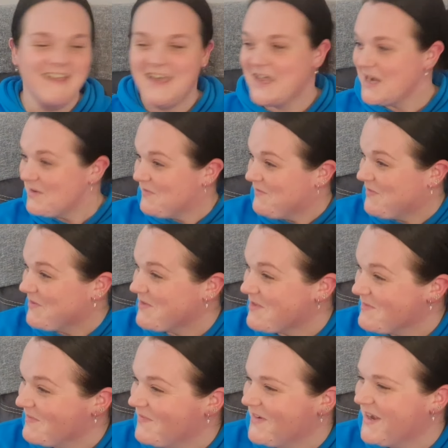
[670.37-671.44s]
I'd like if there's
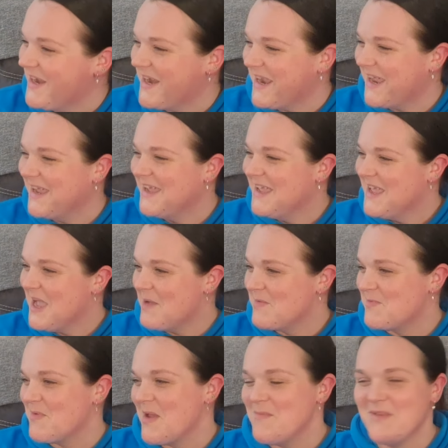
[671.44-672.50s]
something in there. Yeah. I'm
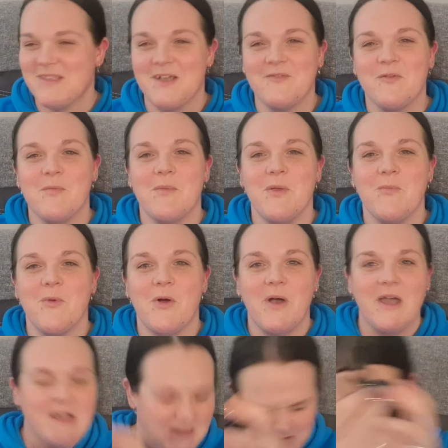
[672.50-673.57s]
spraying myself with moon water.